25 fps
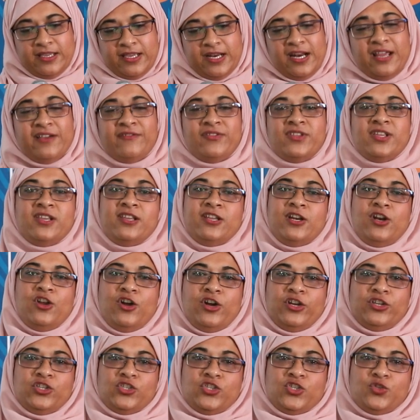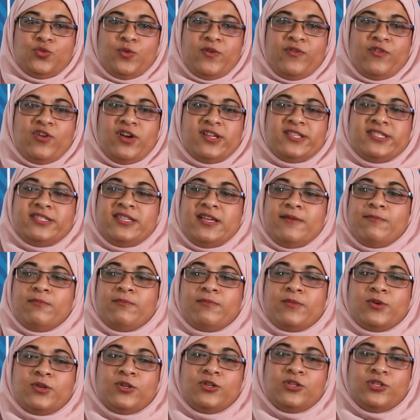And after the launch, we've got some
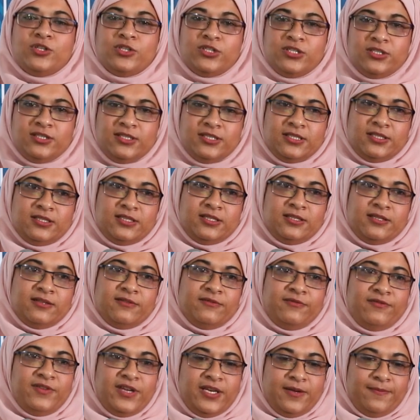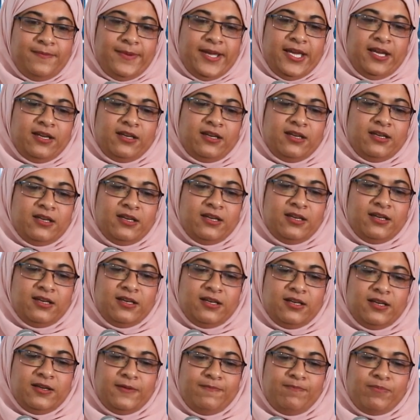good feedback.
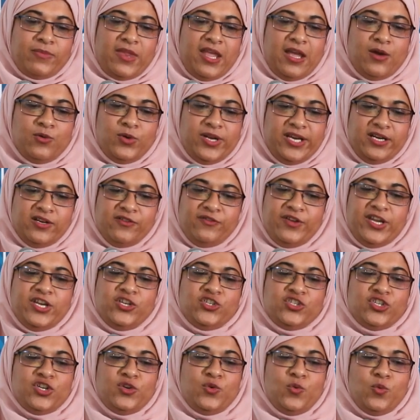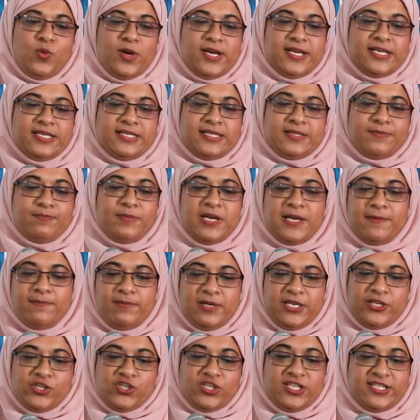Our innovation was
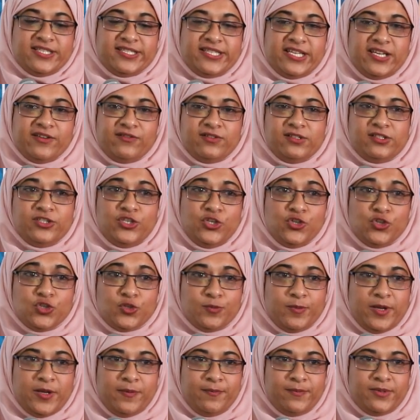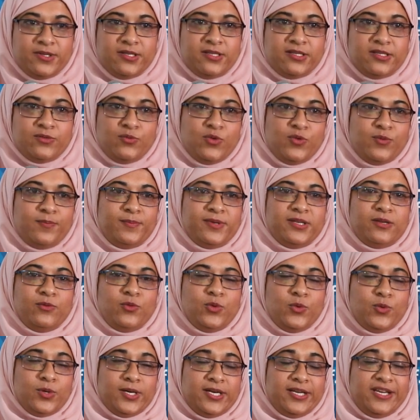published in several newspapers.
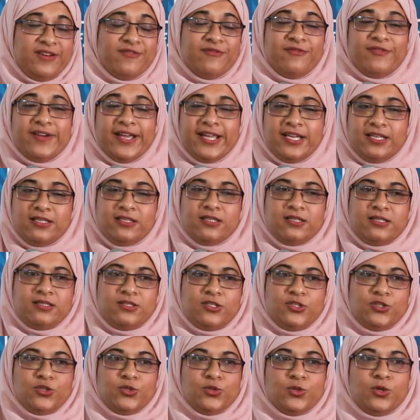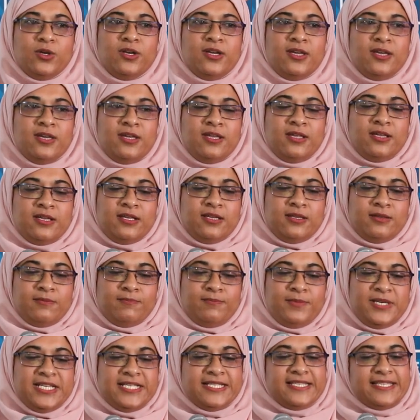We were invited to
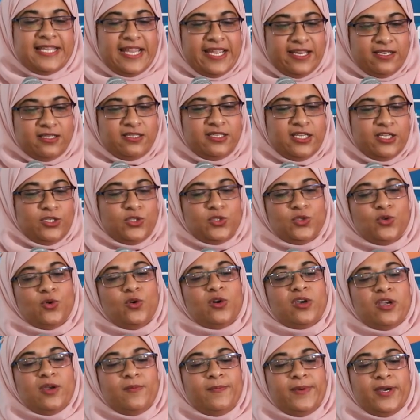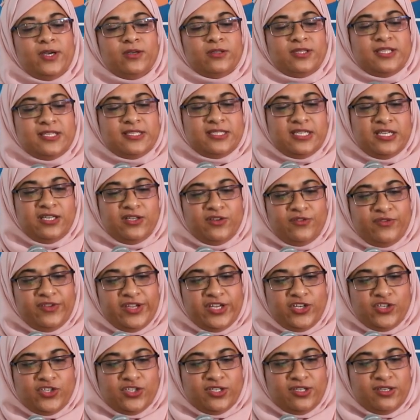present and talk about this
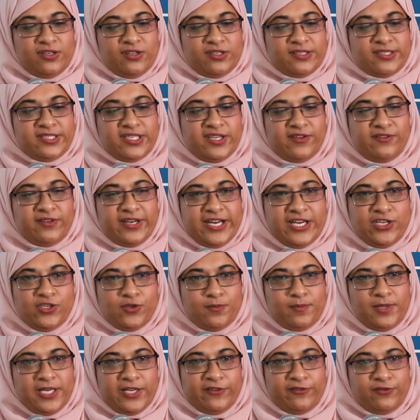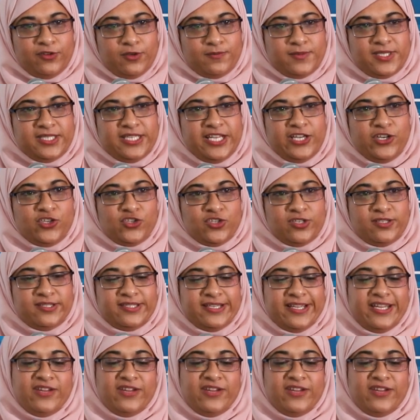innovation on several radio platform stations.